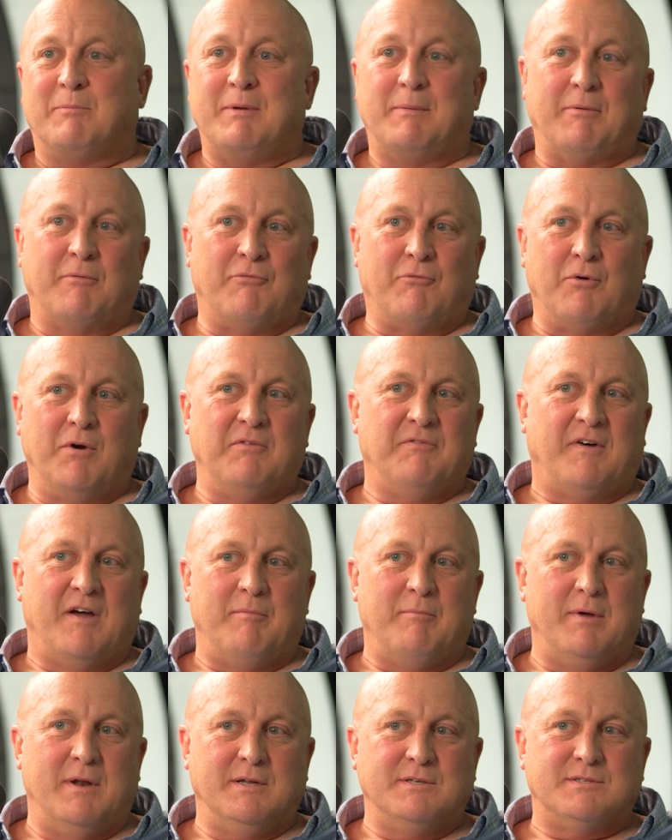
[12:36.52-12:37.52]
tell people
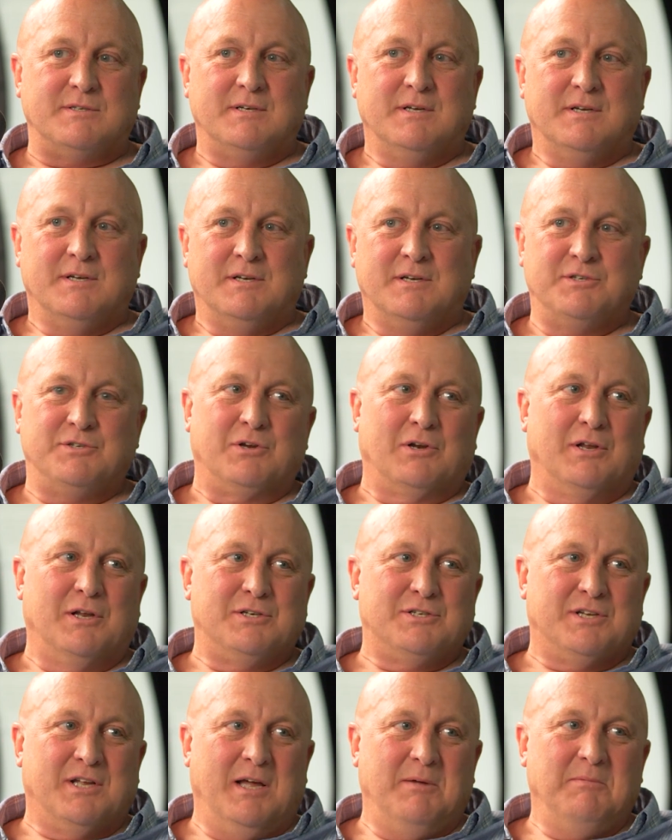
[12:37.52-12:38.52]
45 minets is your
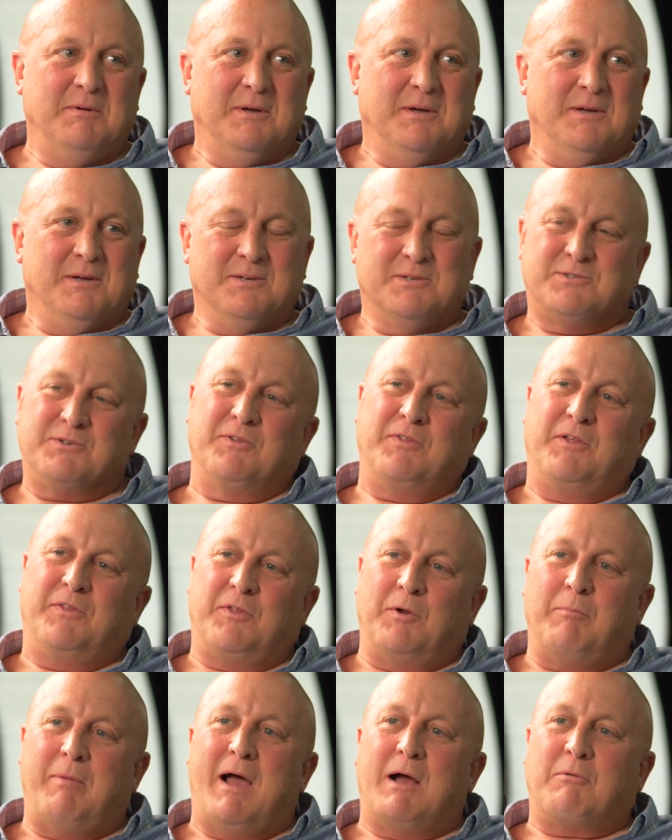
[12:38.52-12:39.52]
lunchtime so
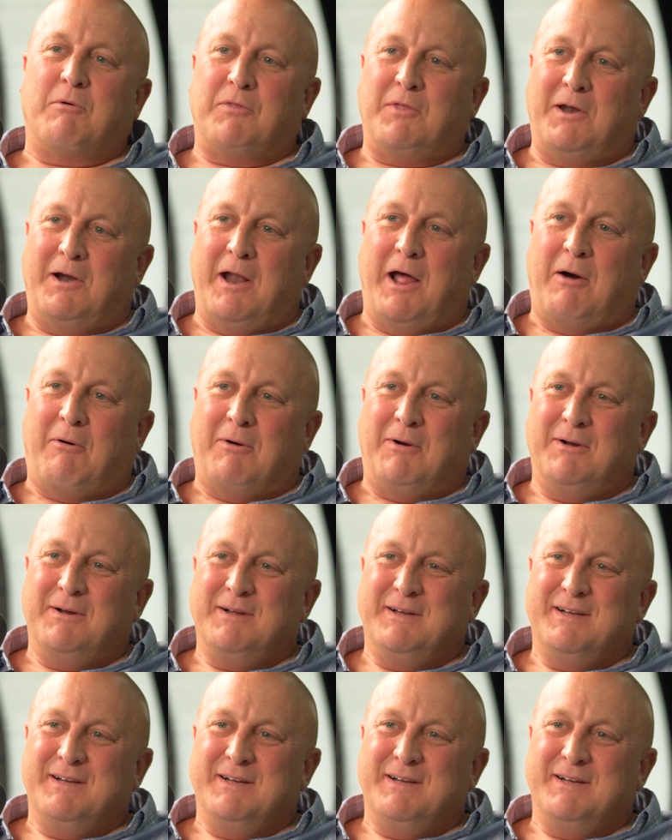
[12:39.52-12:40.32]
that they're back within an hour.